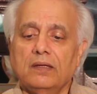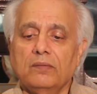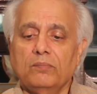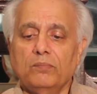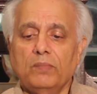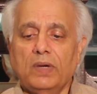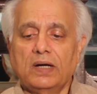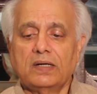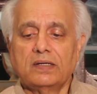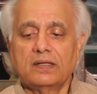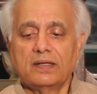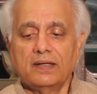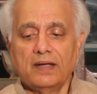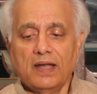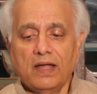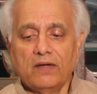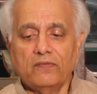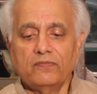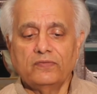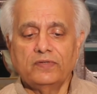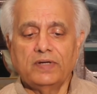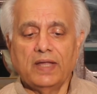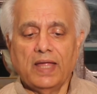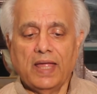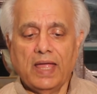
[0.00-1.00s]
but
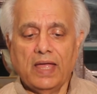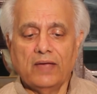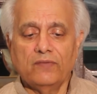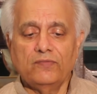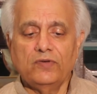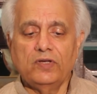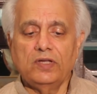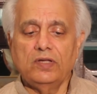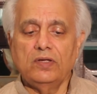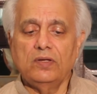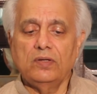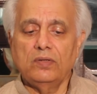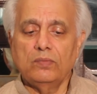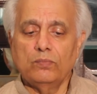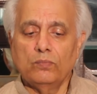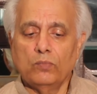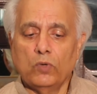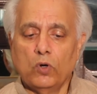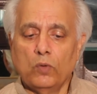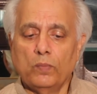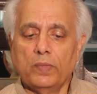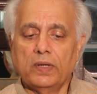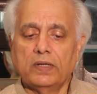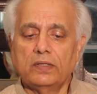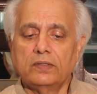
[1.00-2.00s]
loved every
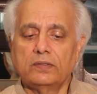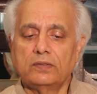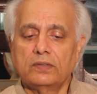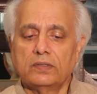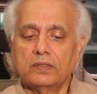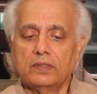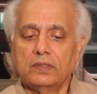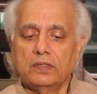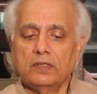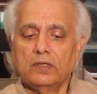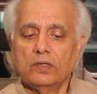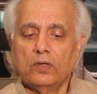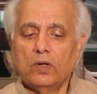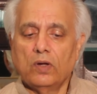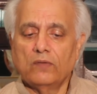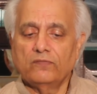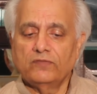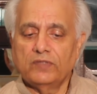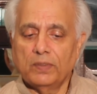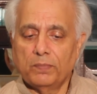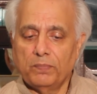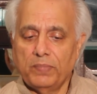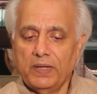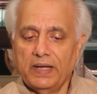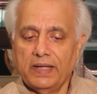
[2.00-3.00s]
moment of
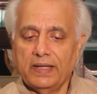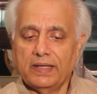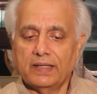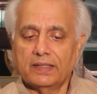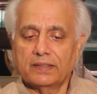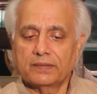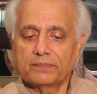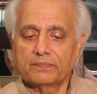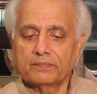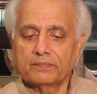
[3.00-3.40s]
the play.